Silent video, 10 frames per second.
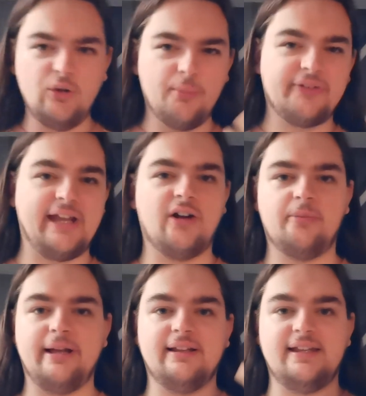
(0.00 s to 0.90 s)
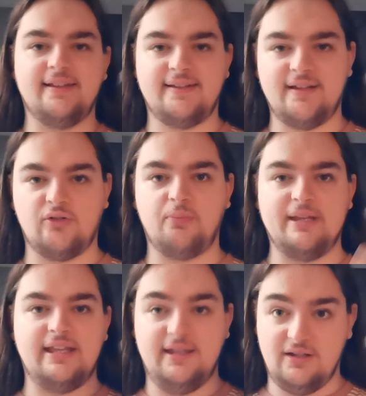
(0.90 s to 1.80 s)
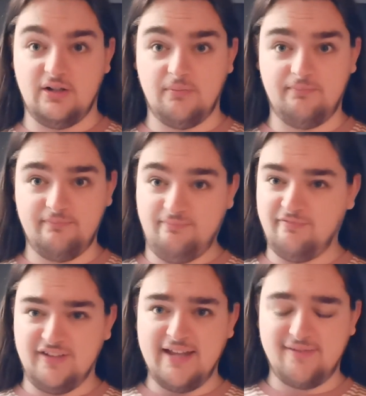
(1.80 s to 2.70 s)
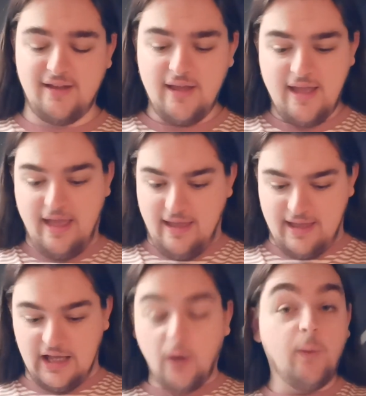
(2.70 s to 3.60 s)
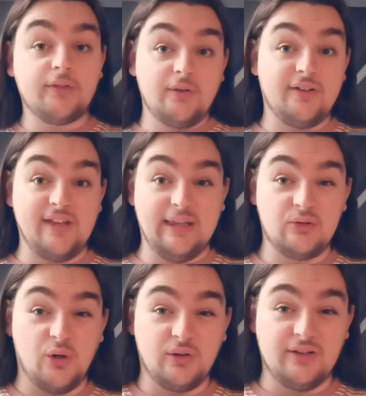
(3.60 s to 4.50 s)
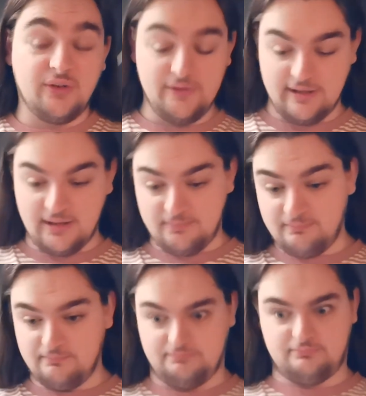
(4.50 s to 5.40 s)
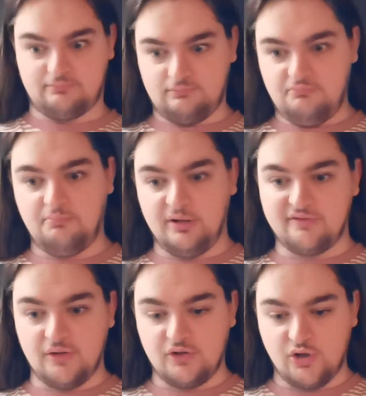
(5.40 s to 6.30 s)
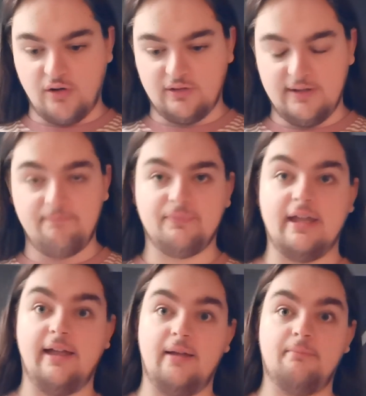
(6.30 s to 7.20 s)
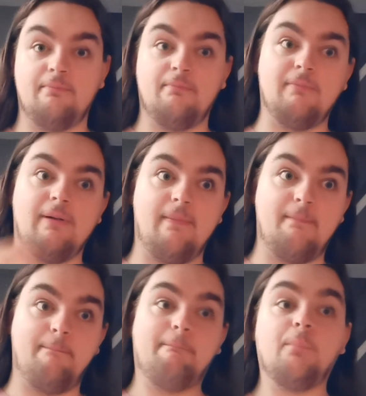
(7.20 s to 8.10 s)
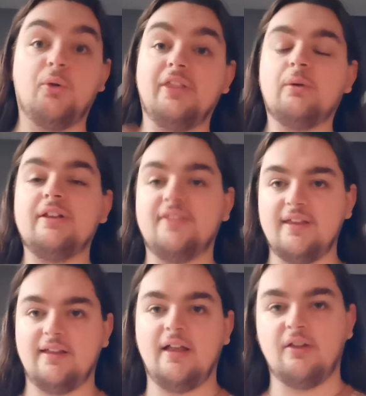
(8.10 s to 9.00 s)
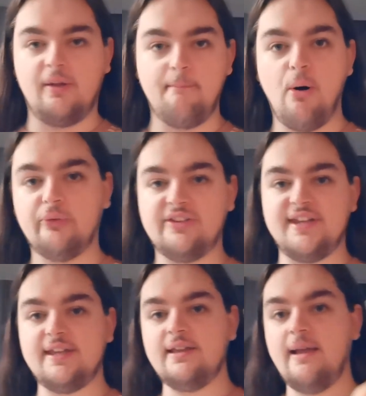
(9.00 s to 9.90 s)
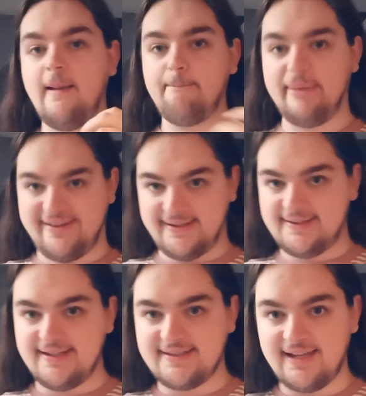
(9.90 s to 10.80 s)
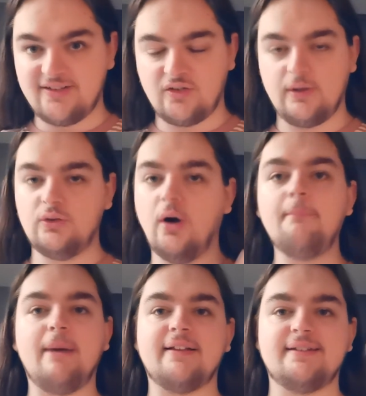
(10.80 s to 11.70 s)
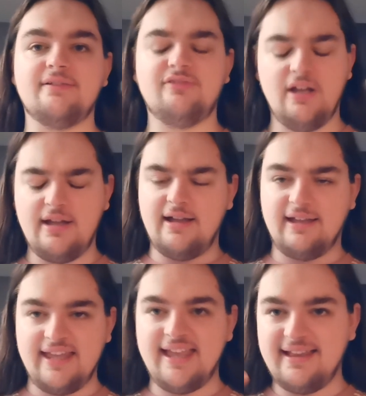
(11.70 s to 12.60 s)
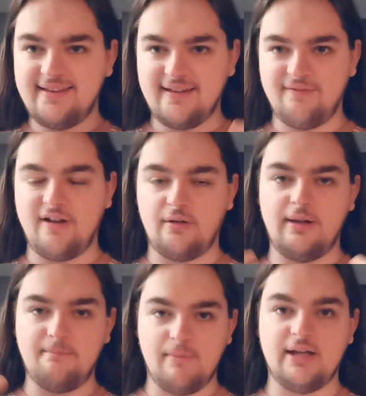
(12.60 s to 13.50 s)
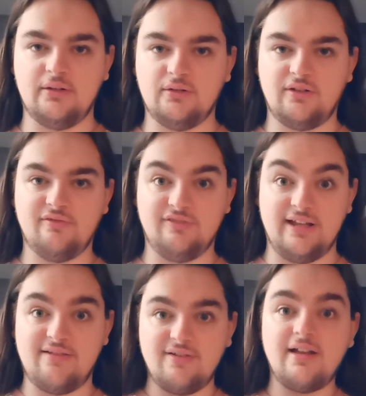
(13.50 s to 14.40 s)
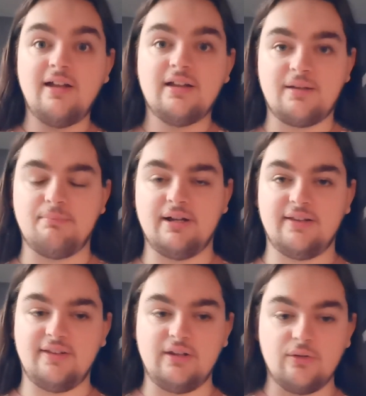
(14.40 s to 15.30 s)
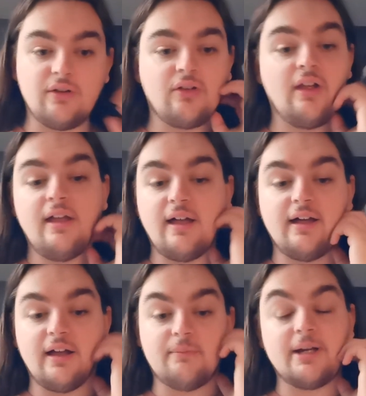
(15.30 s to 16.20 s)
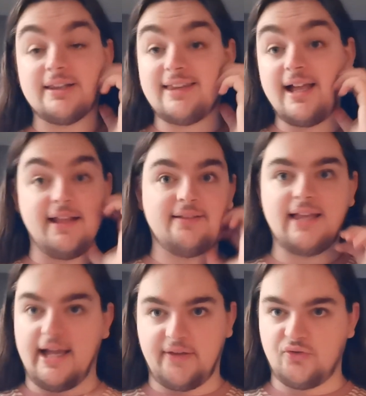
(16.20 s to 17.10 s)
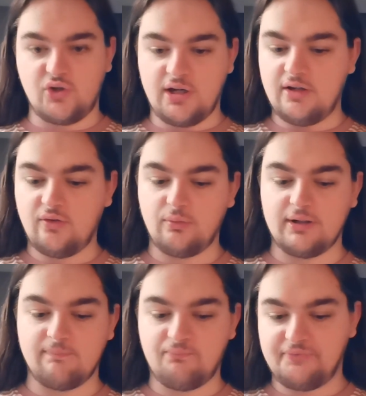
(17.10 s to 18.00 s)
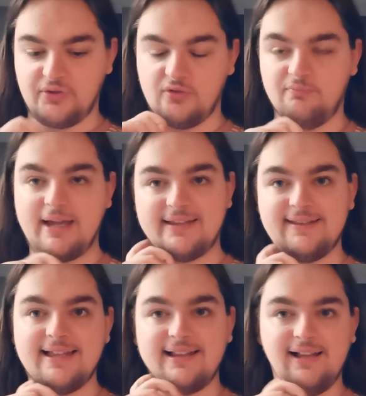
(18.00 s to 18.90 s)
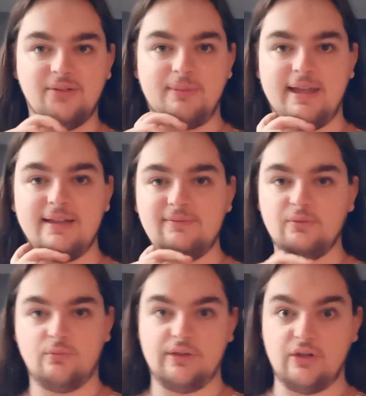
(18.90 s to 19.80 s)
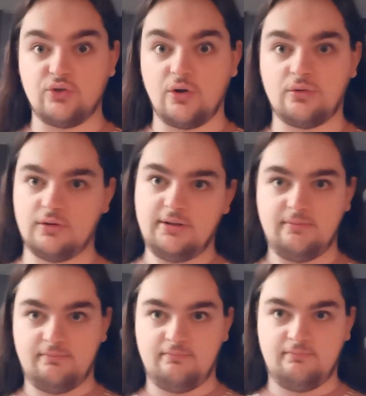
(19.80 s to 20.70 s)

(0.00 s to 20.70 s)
Almost caramelly, syrupy, you know, flavor. I was going to say the chocolate's not there, but I've got the chocolate. But there is the malty, biscuity taste to it. Not a massive. It is a very mild flavour compared to the others. And that hasn't changed when I sort of added that last bit in with the chocolate,